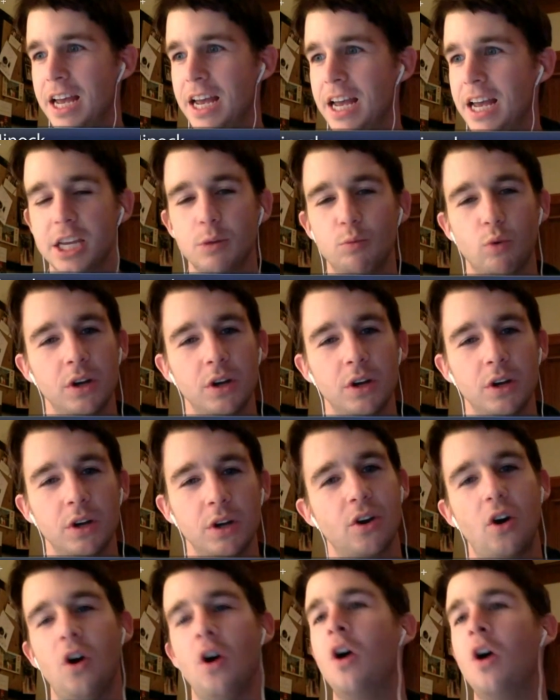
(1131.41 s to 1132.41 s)
And he
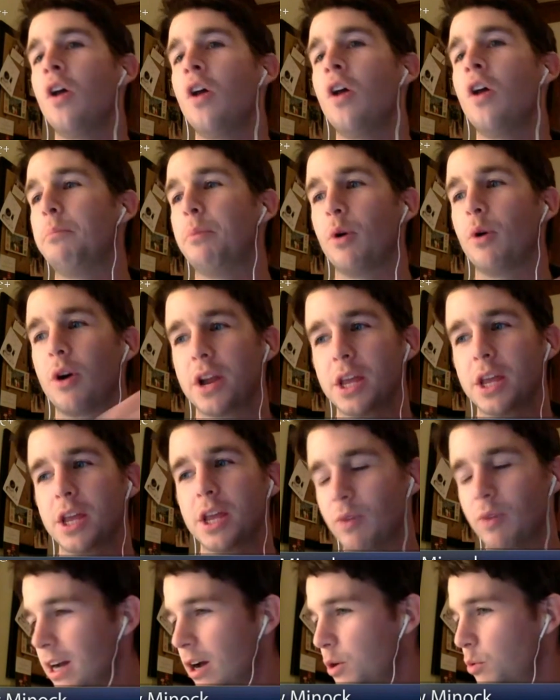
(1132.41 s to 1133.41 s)
was all on
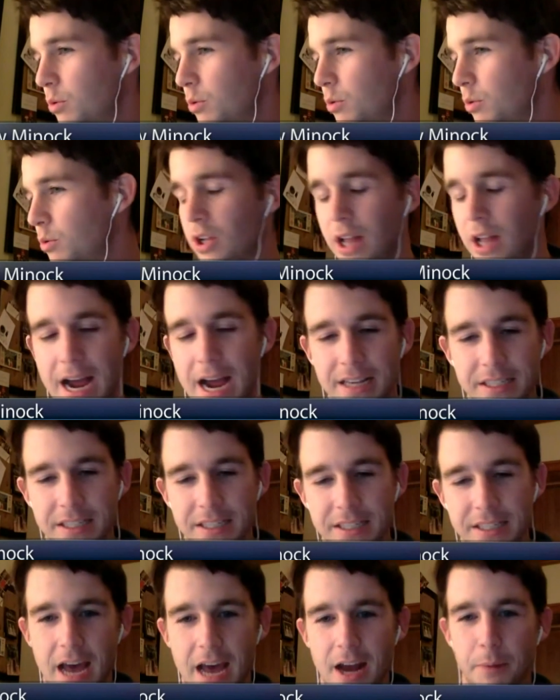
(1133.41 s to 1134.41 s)
board. He went down to his class,